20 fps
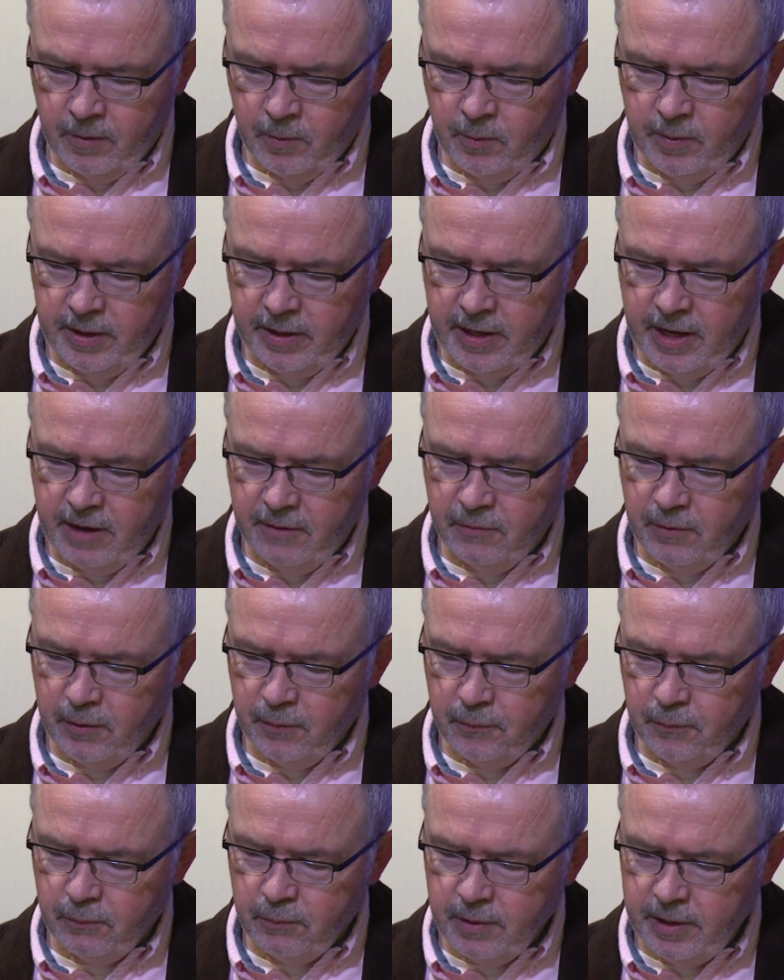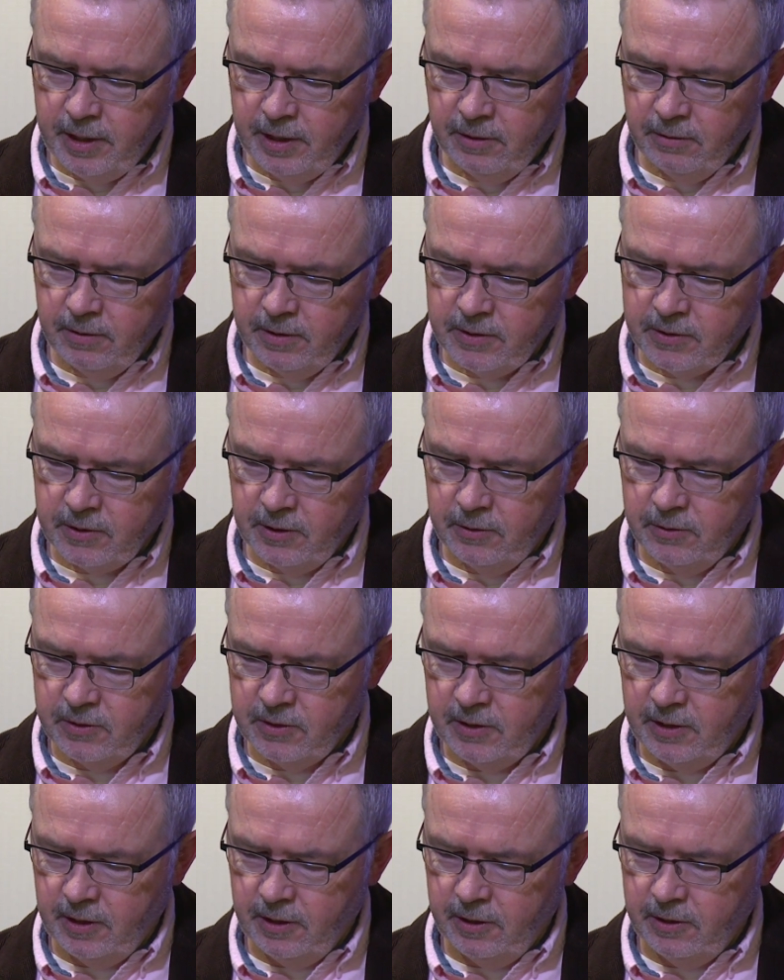with ever freer
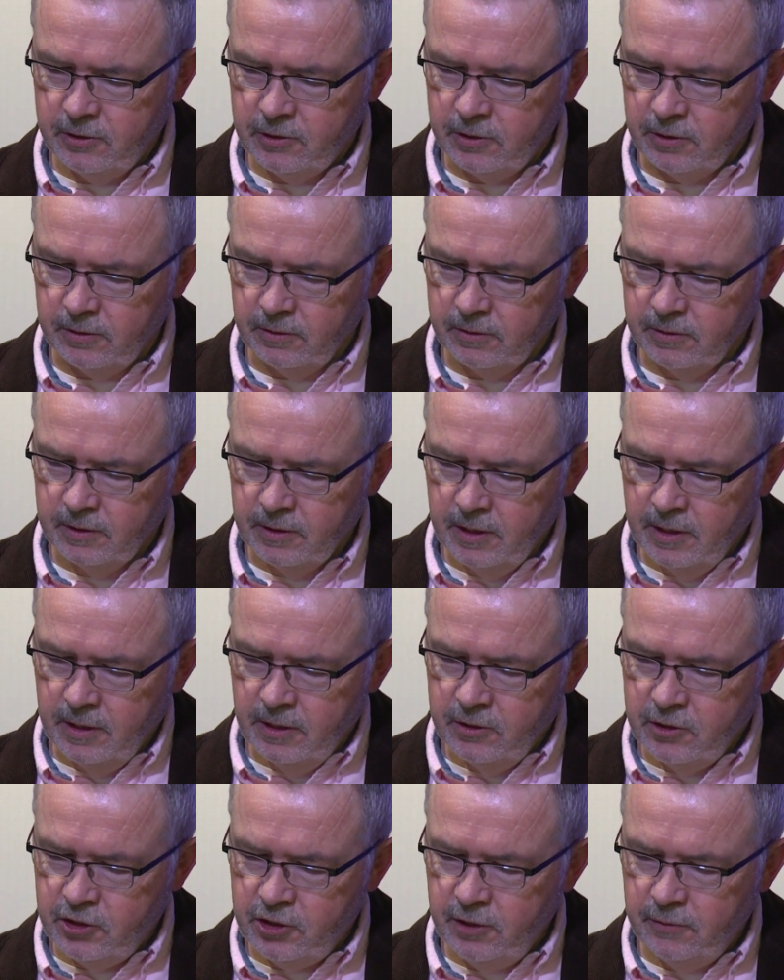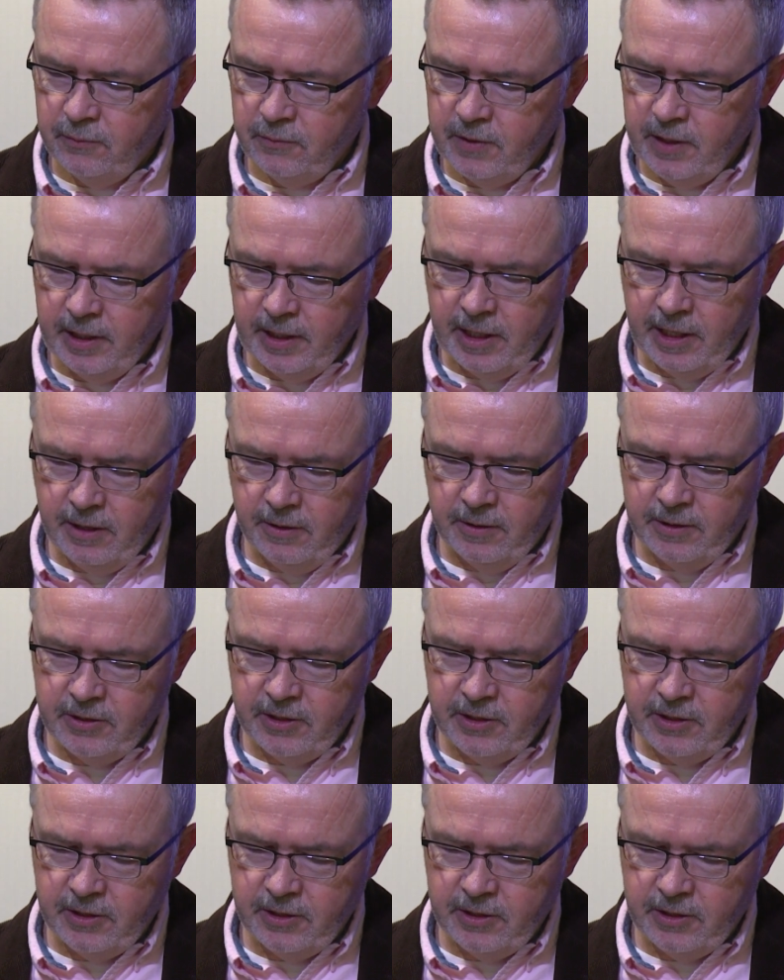association, shifting our